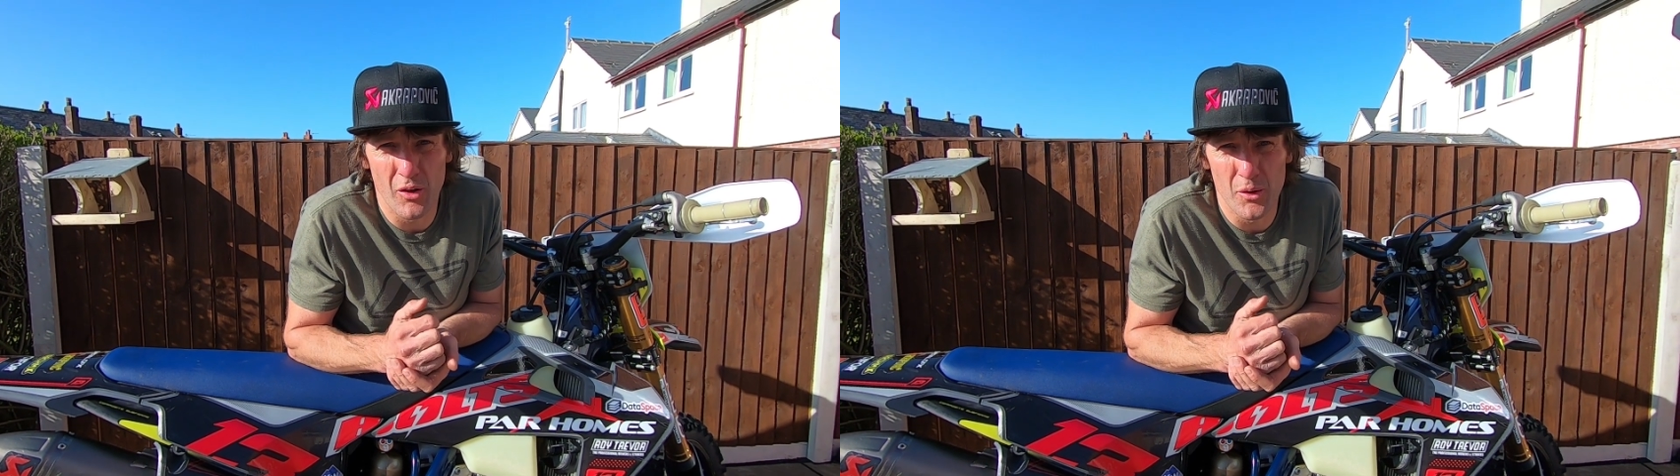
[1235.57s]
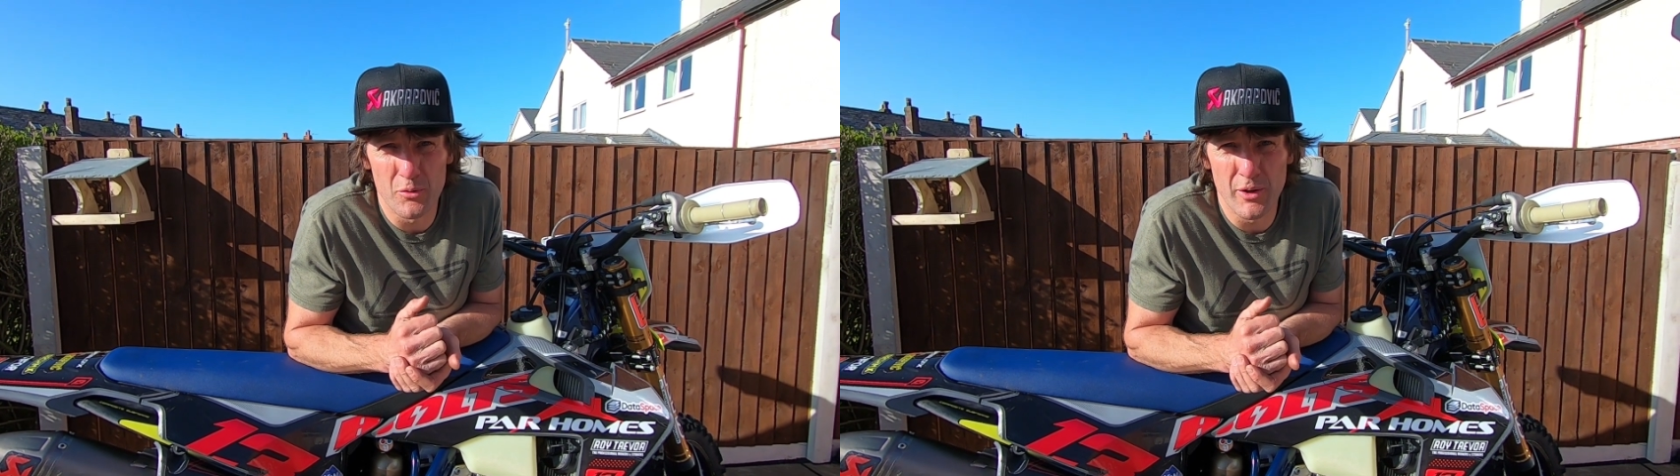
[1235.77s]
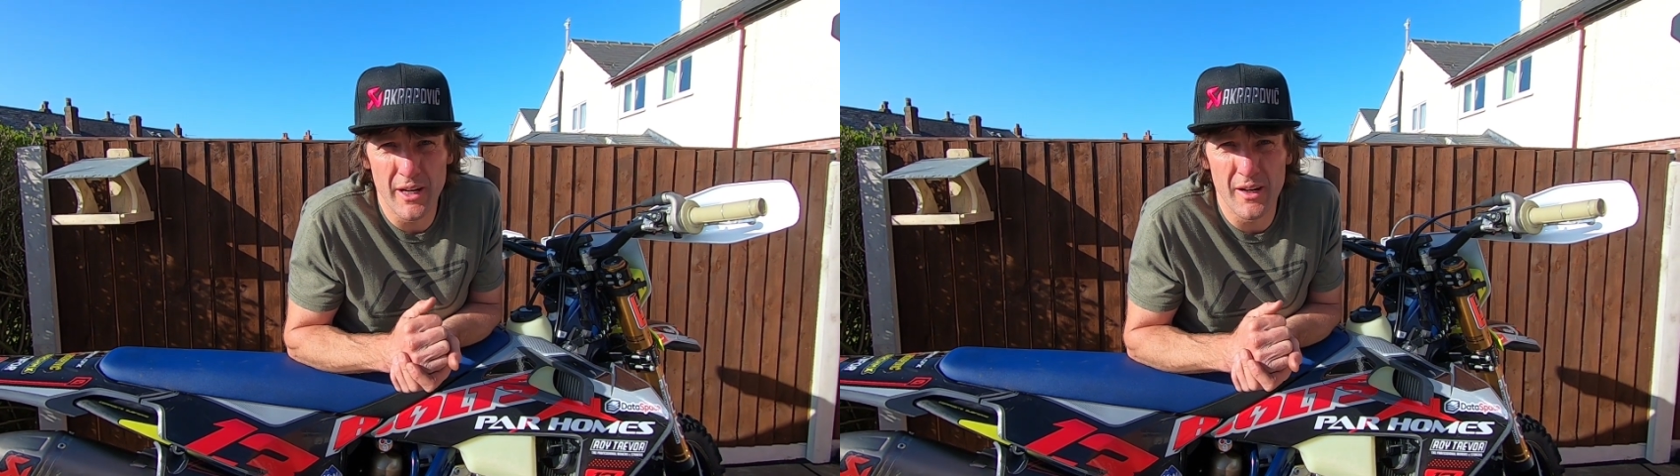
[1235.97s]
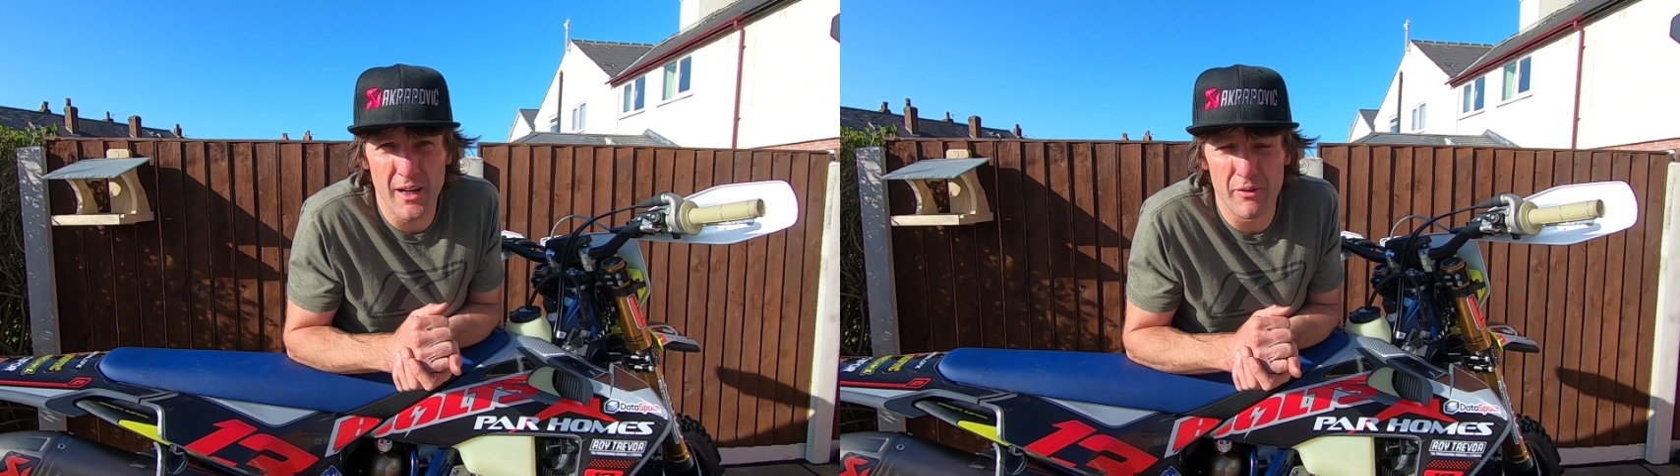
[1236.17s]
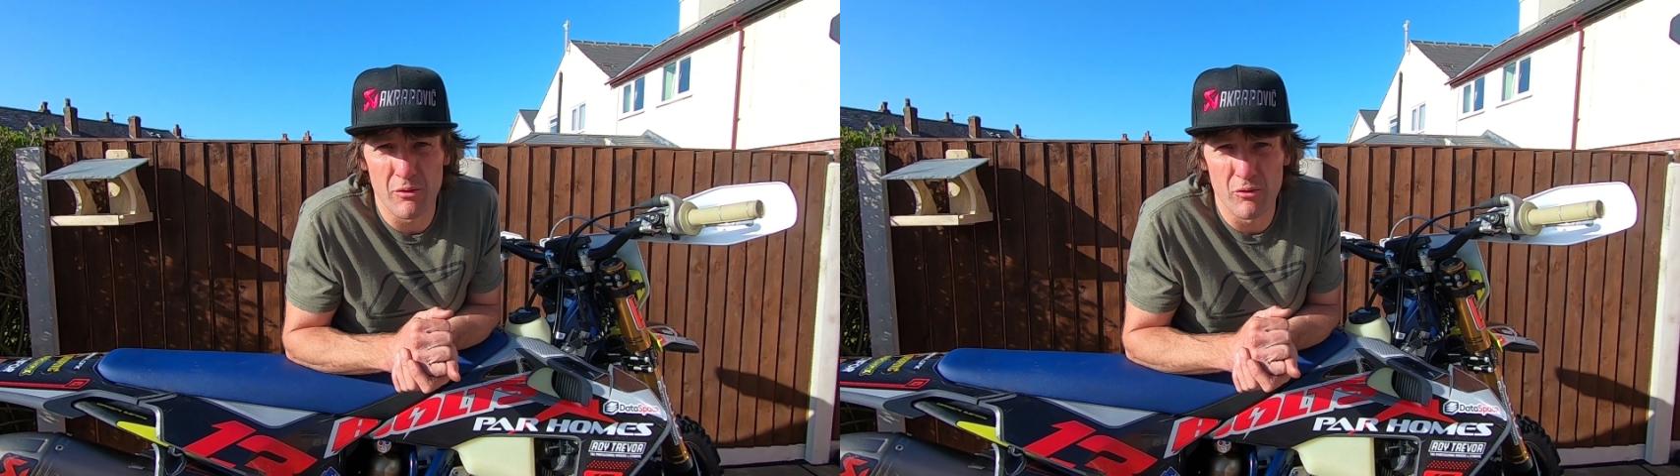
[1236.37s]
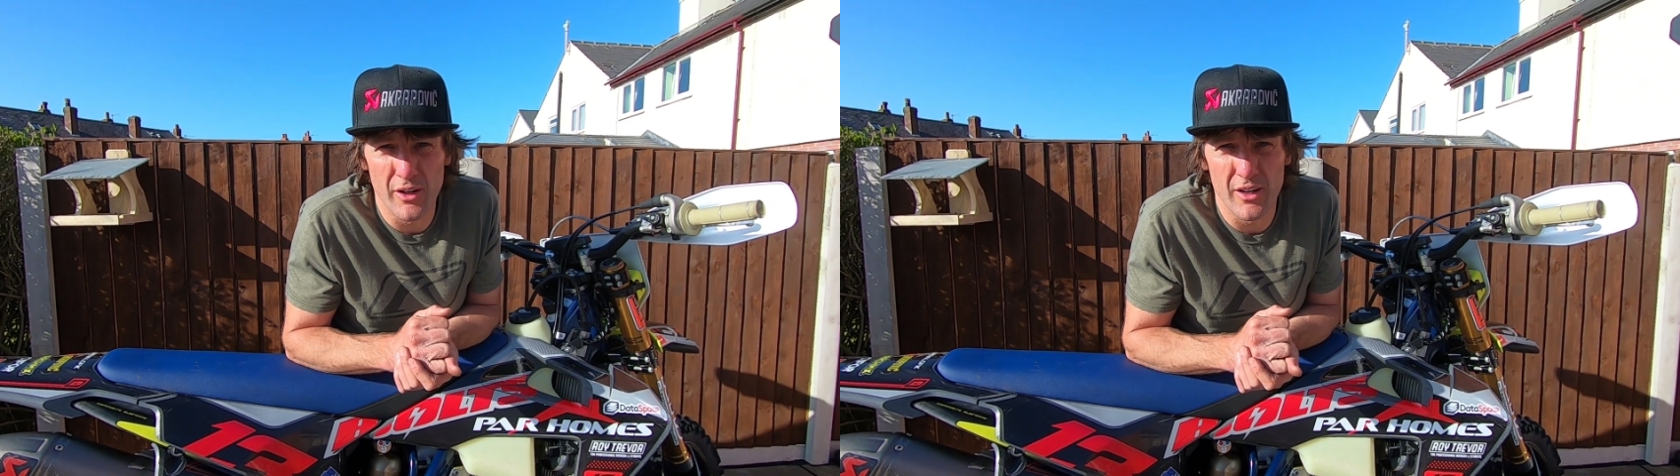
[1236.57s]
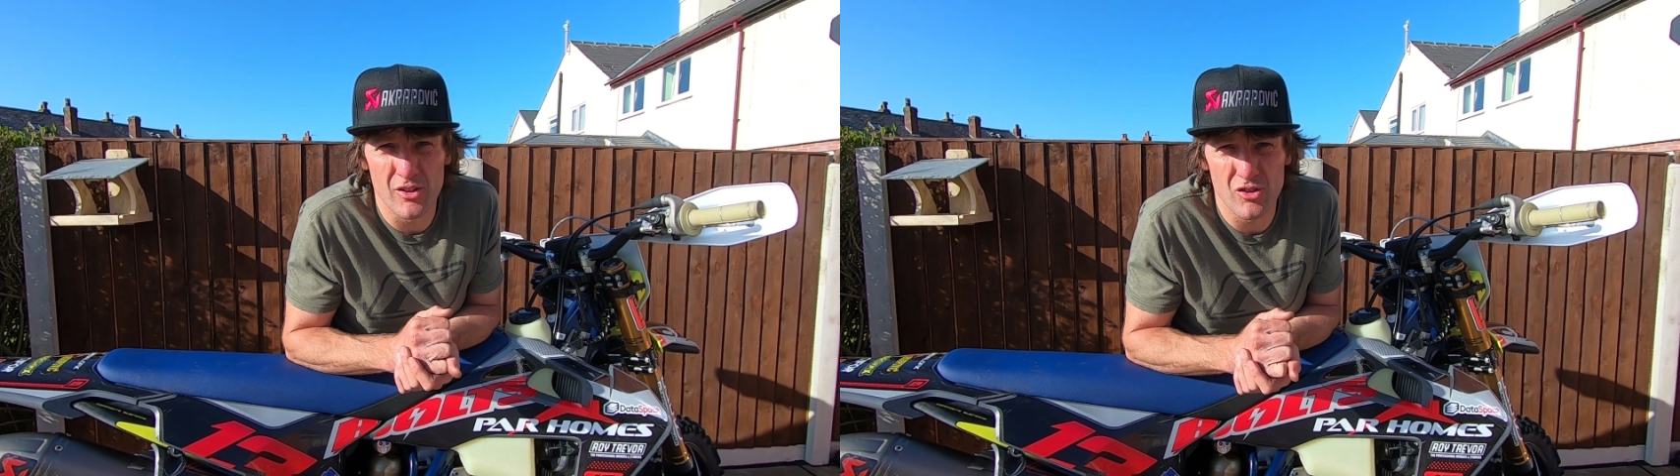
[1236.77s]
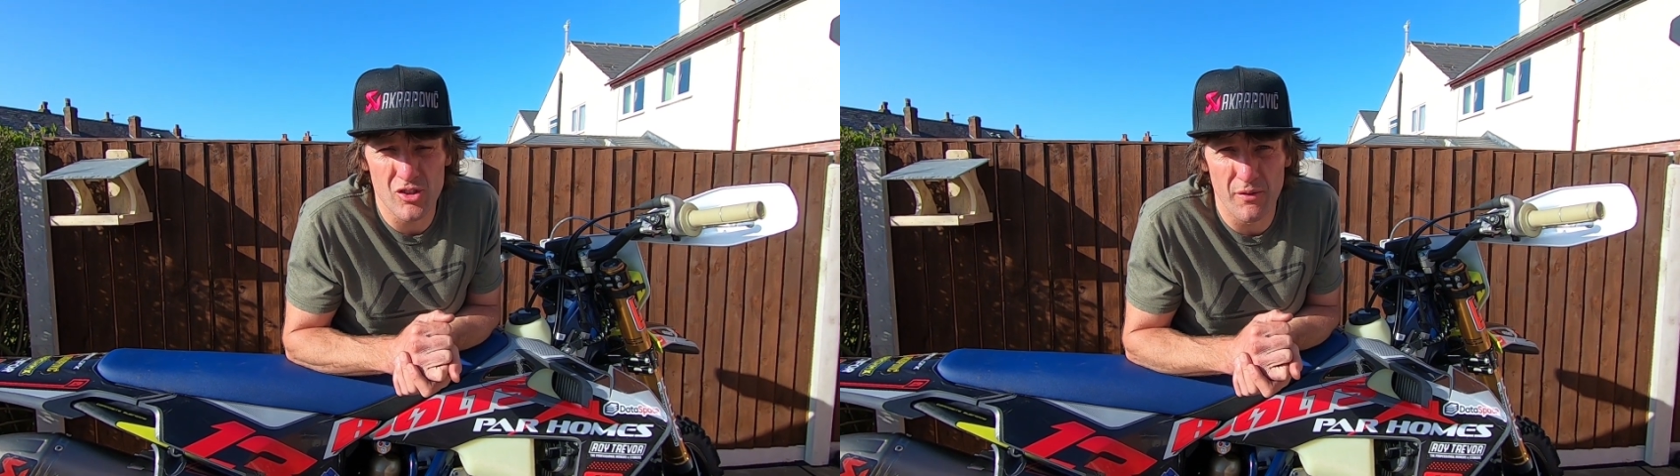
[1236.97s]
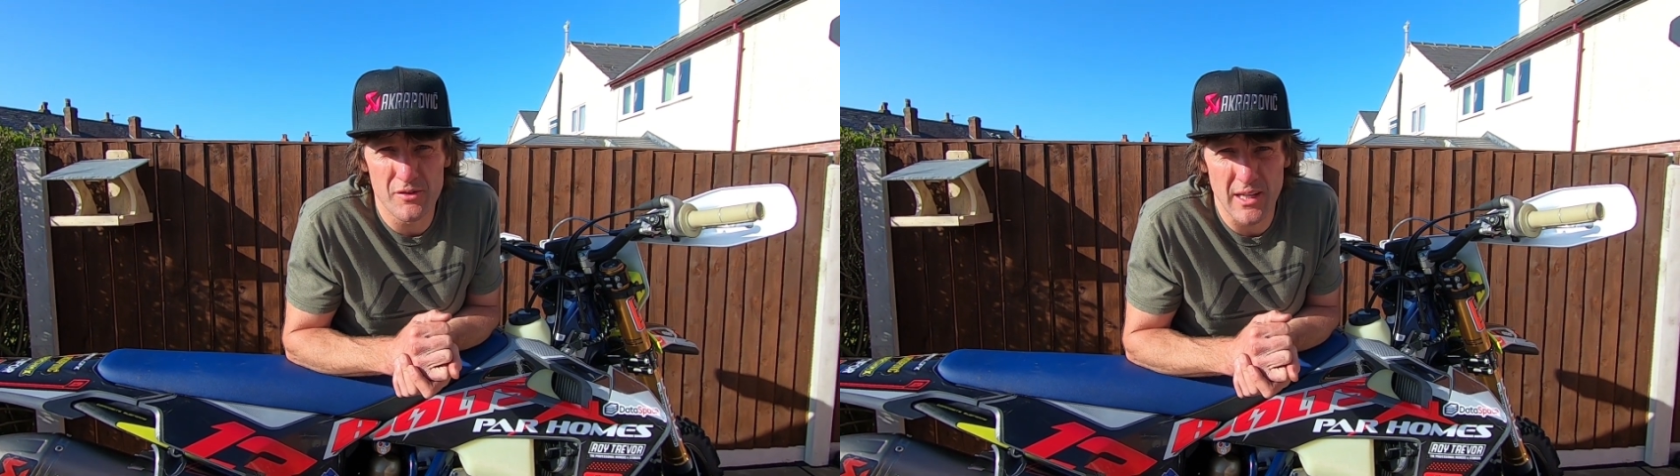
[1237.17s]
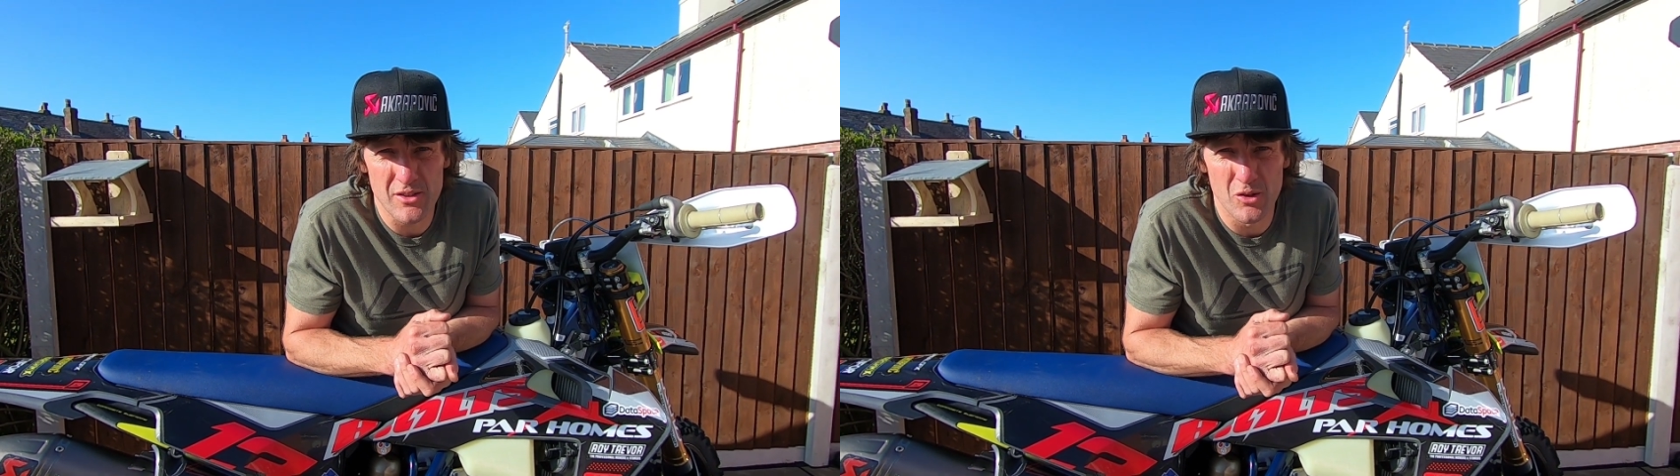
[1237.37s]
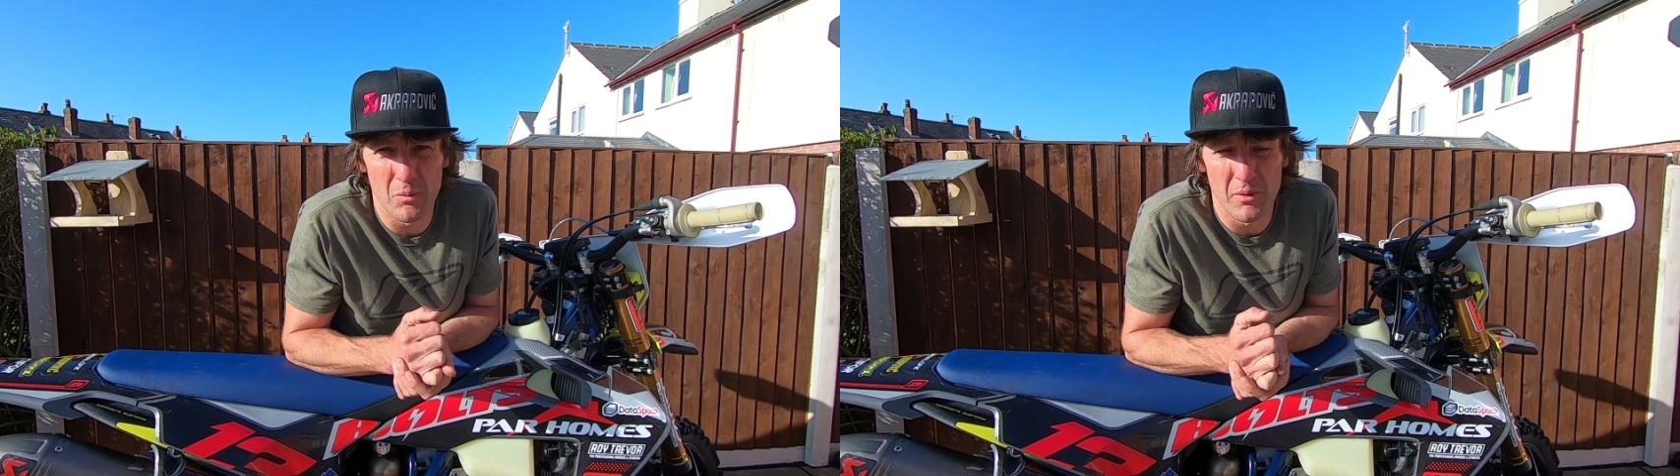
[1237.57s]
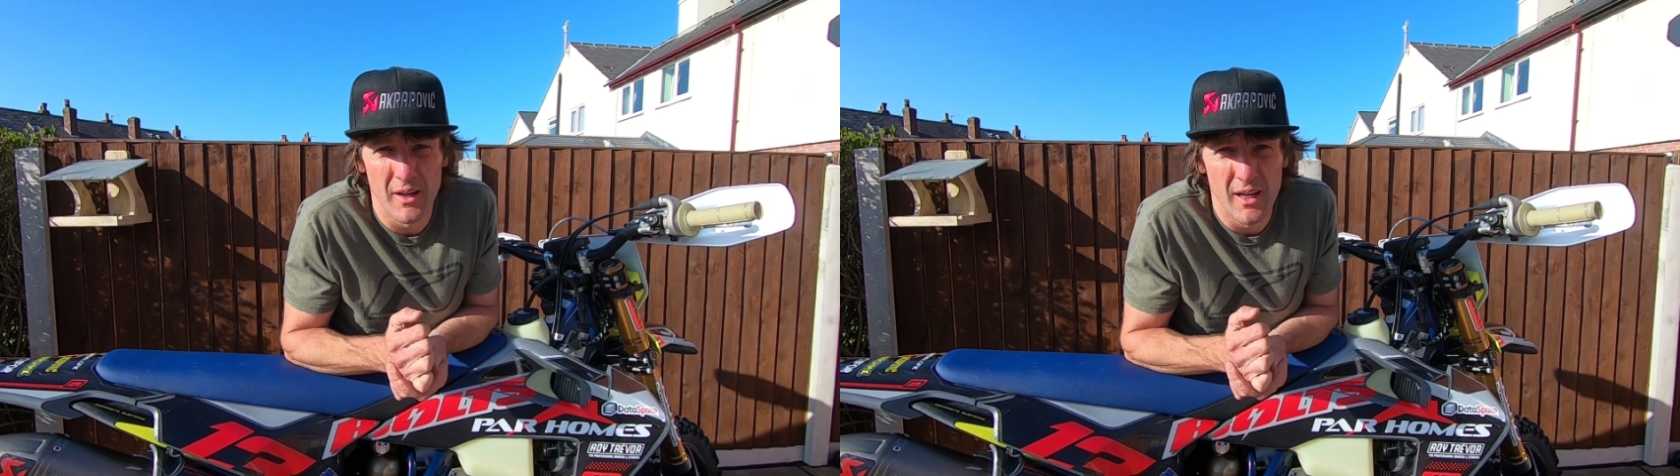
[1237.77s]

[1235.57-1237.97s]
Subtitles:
on the rear if you're running a soft setup.